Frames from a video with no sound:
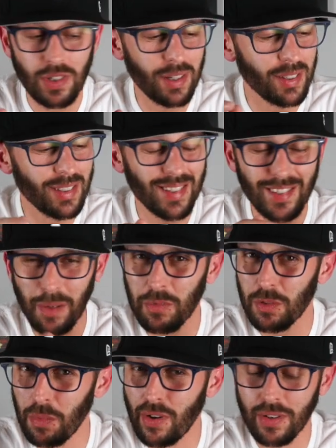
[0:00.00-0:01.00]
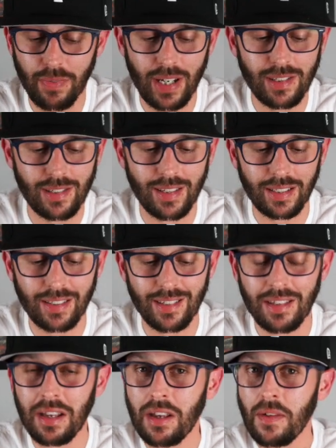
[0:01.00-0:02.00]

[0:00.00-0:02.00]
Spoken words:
and on some small devices like this,